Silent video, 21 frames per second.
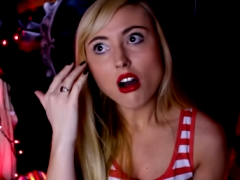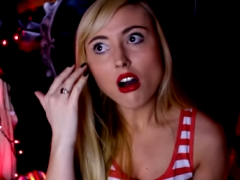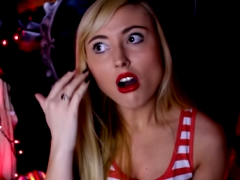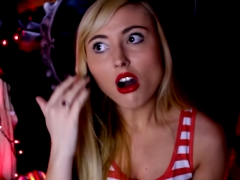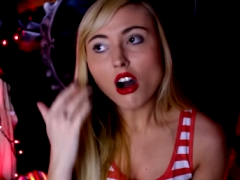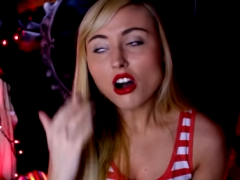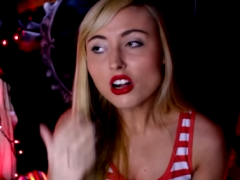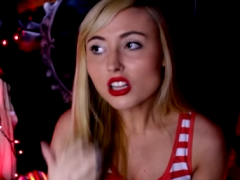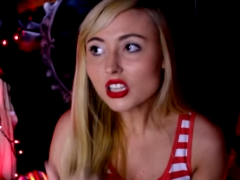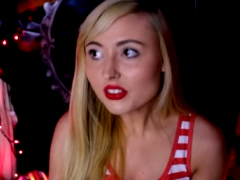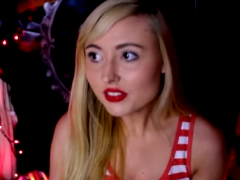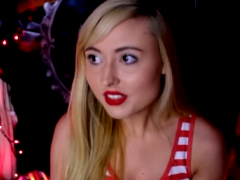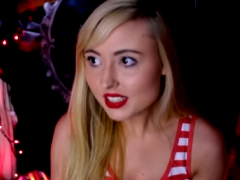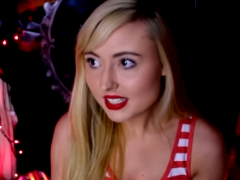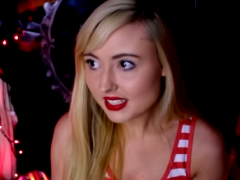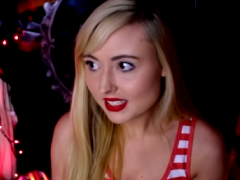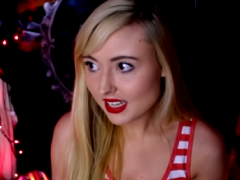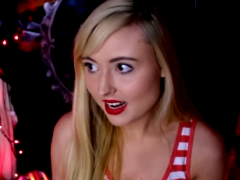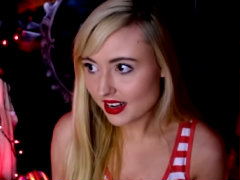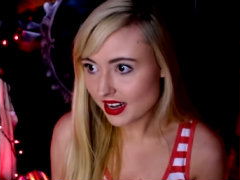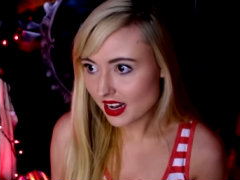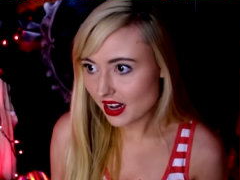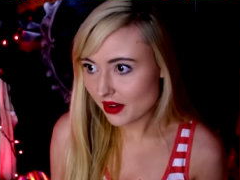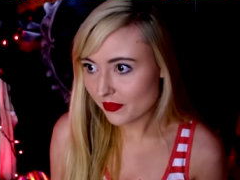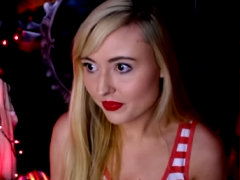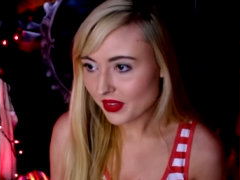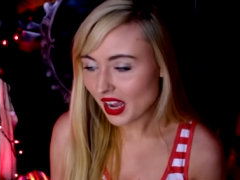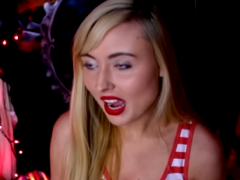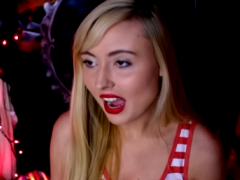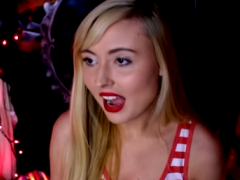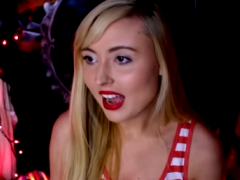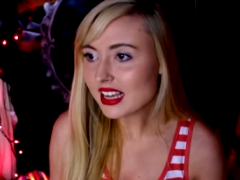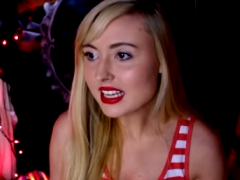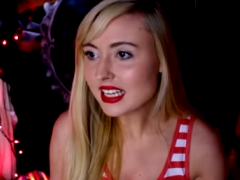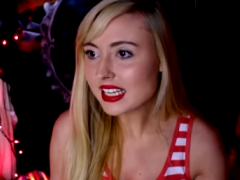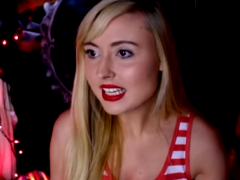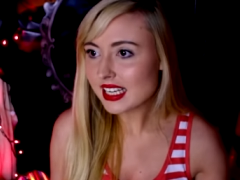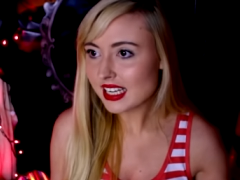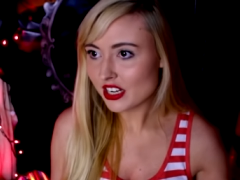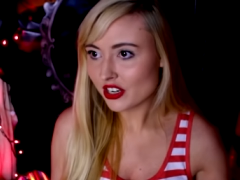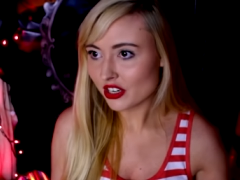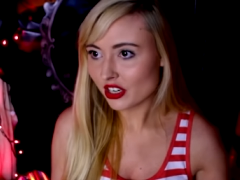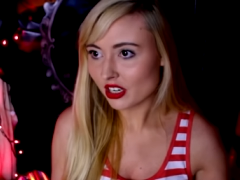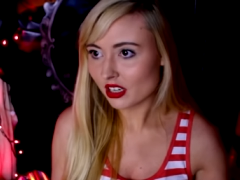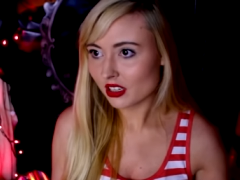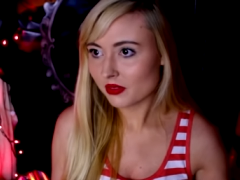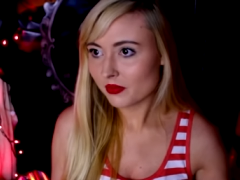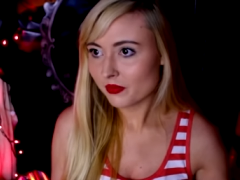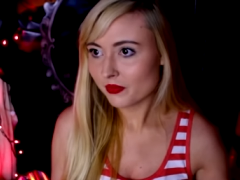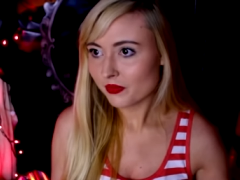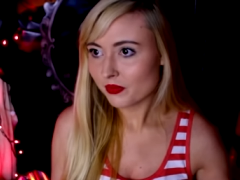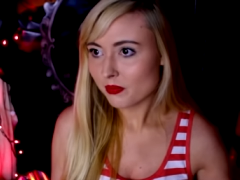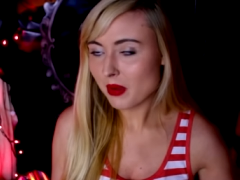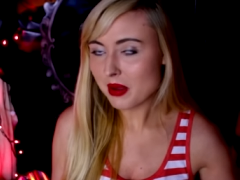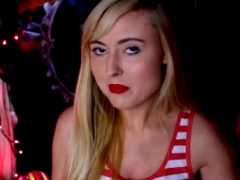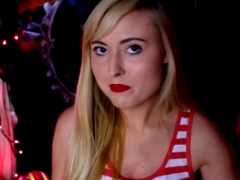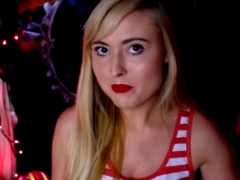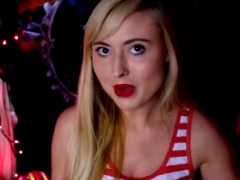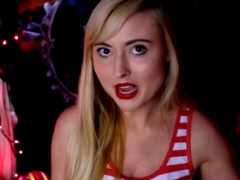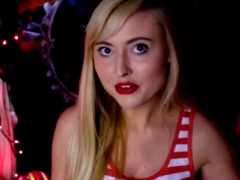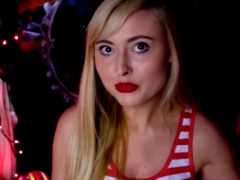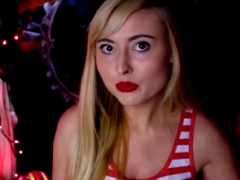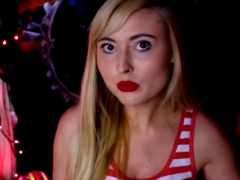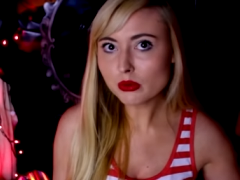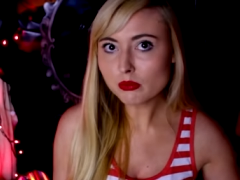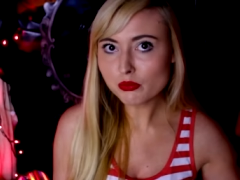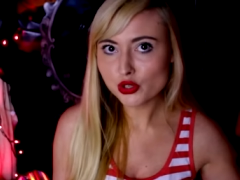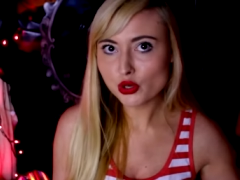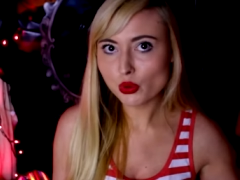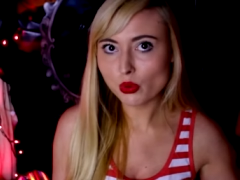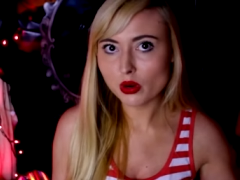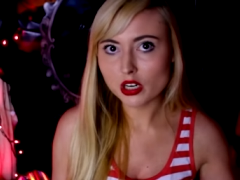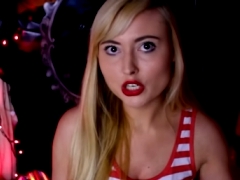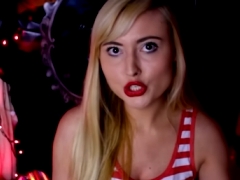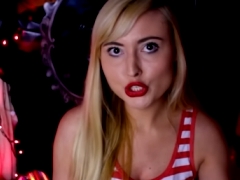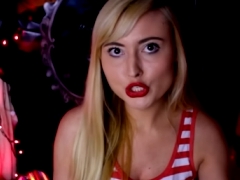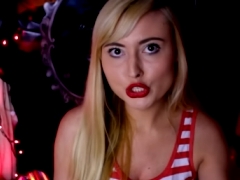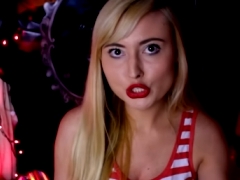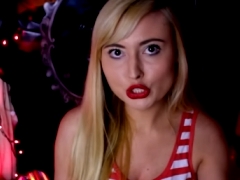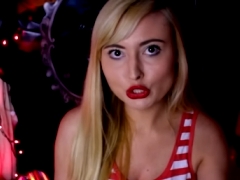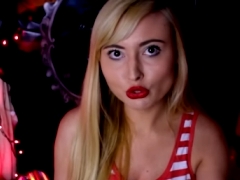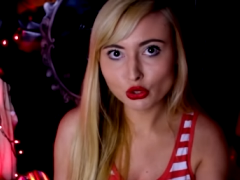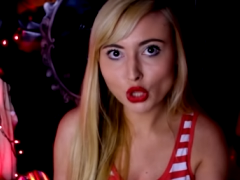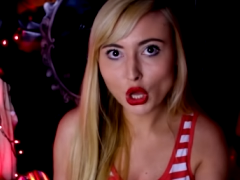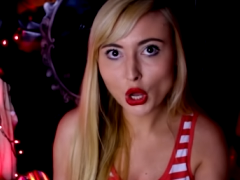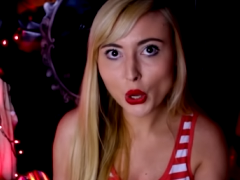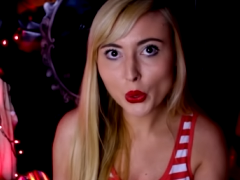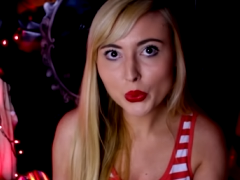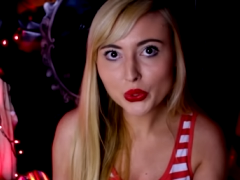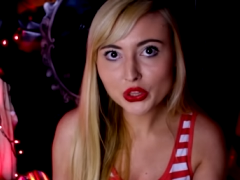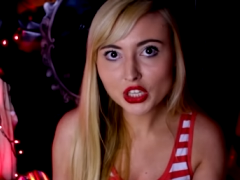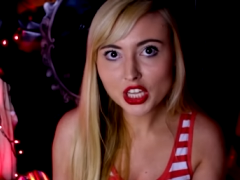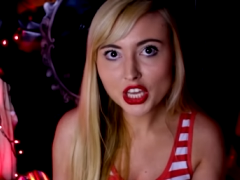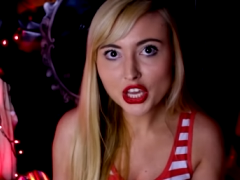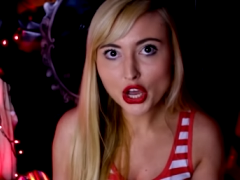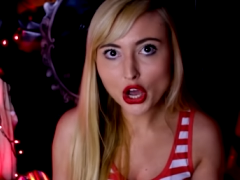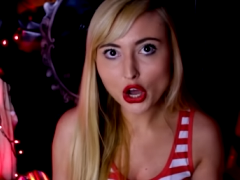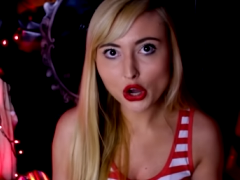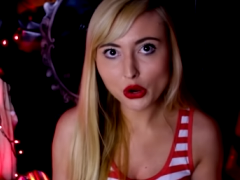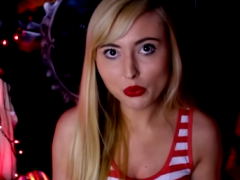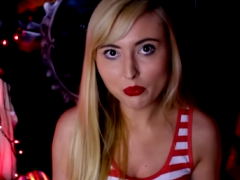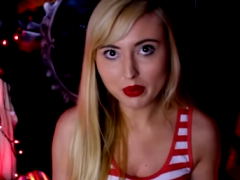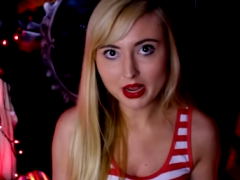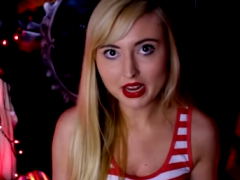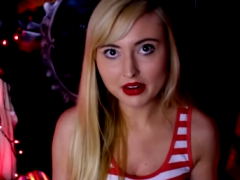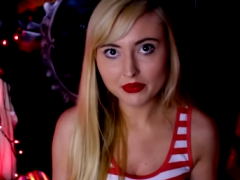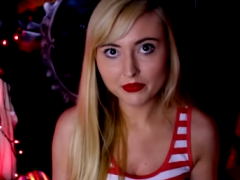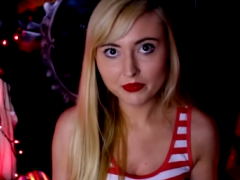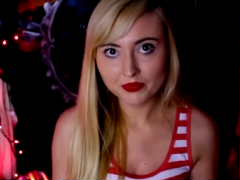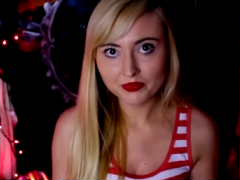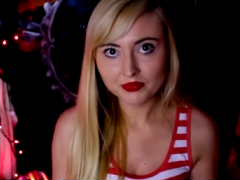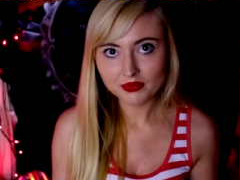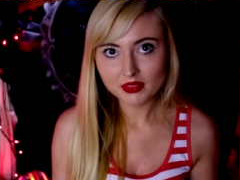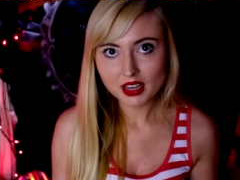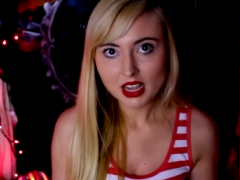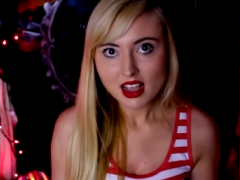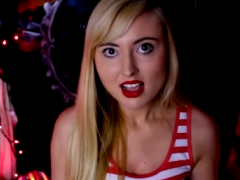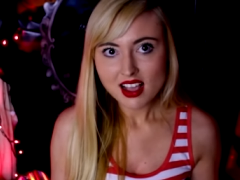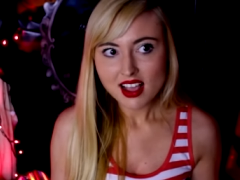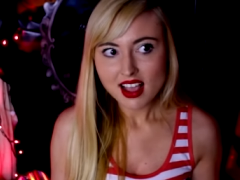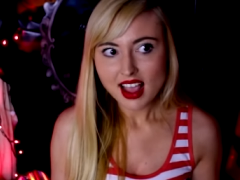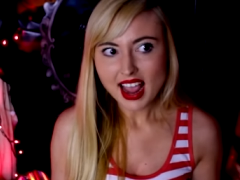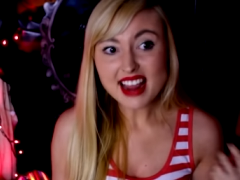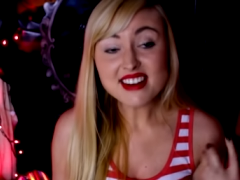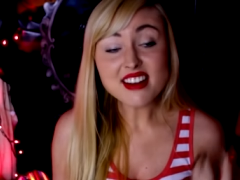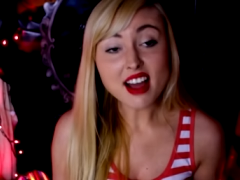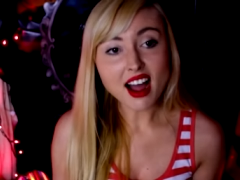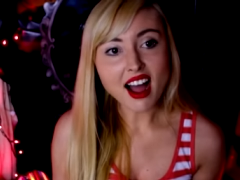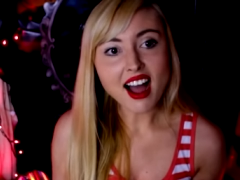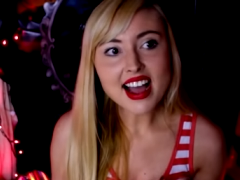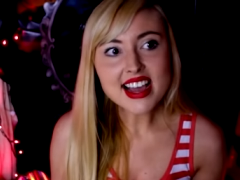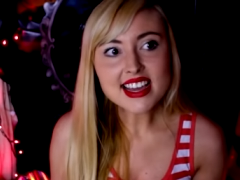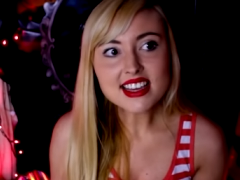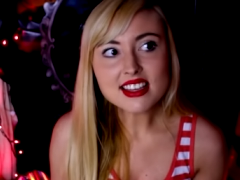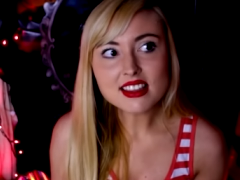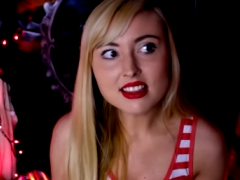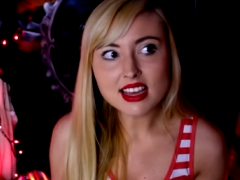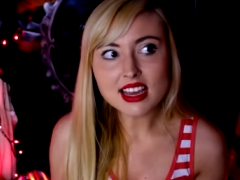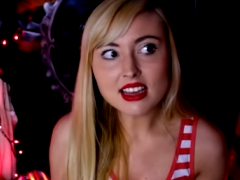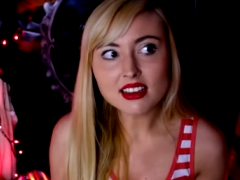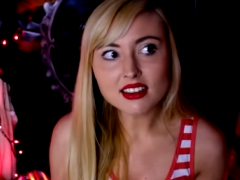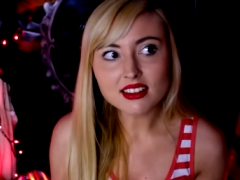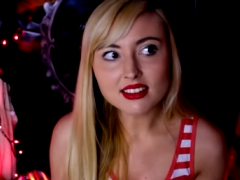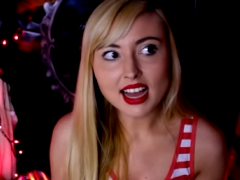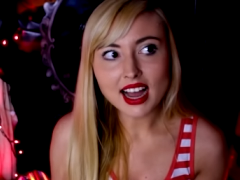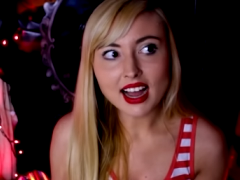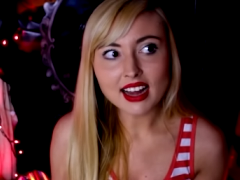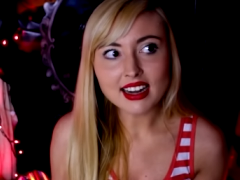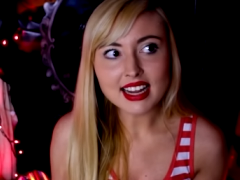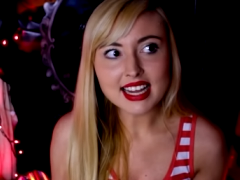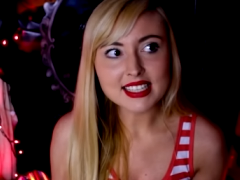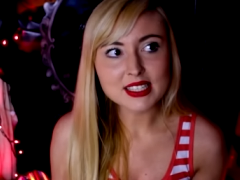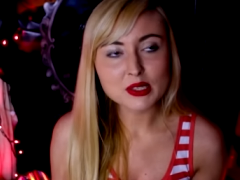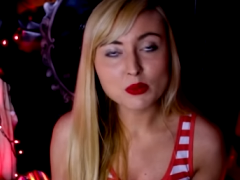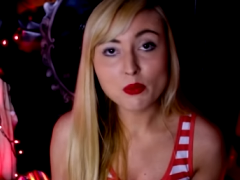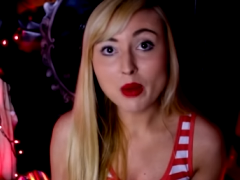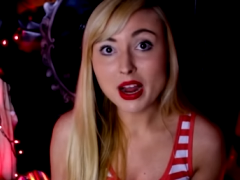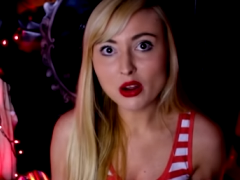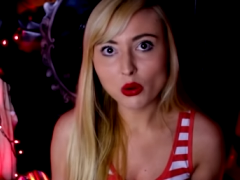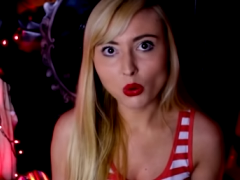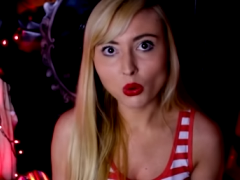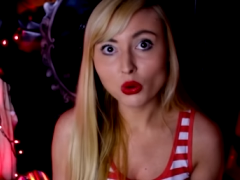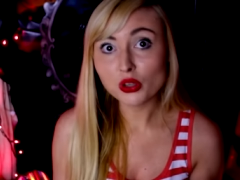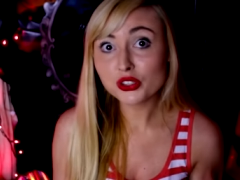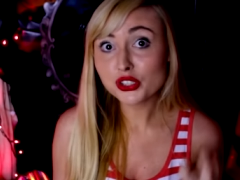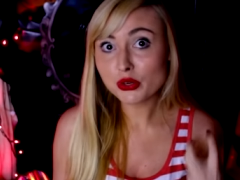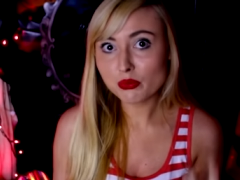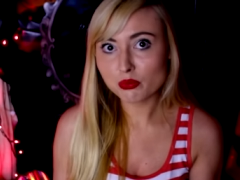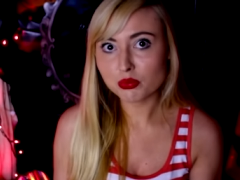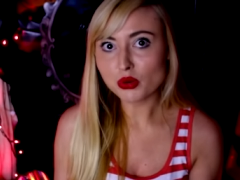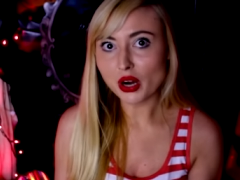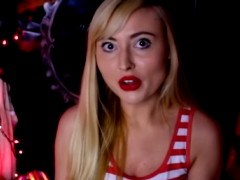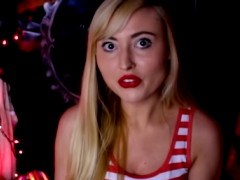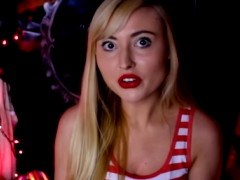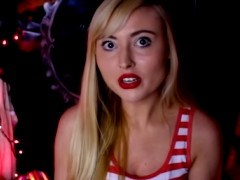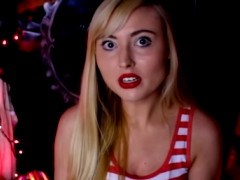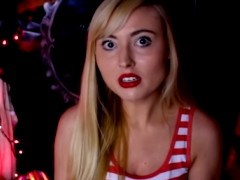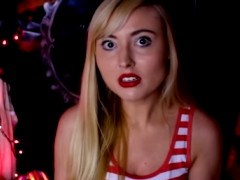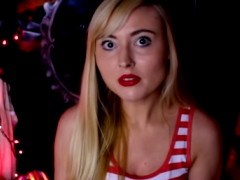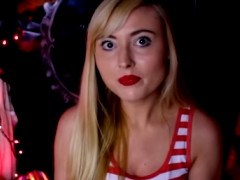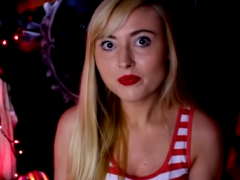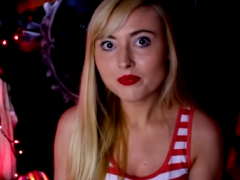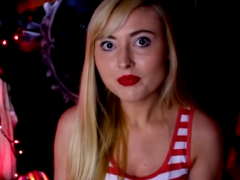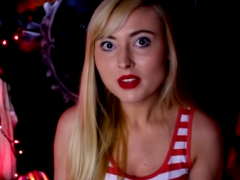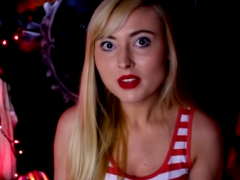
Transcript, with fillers: All of a sudden, I hear my bedroom door slowly open and I think that it's my older brother